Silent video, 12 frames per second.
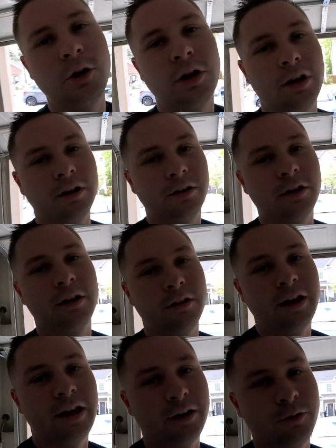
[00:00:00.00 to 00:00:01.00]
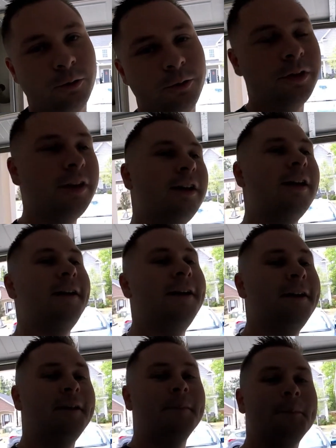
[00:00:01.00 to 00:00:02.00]
shaking his head. He's an asshole.
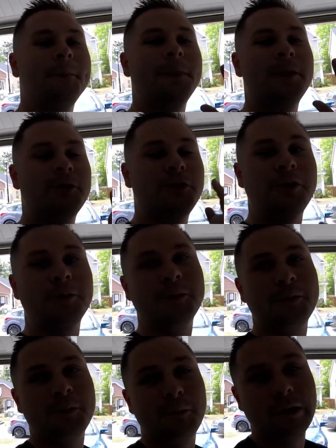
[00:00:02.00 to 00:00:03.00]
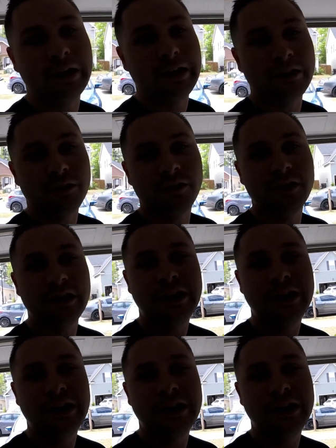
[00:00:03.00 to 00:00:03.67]
So we're going to get started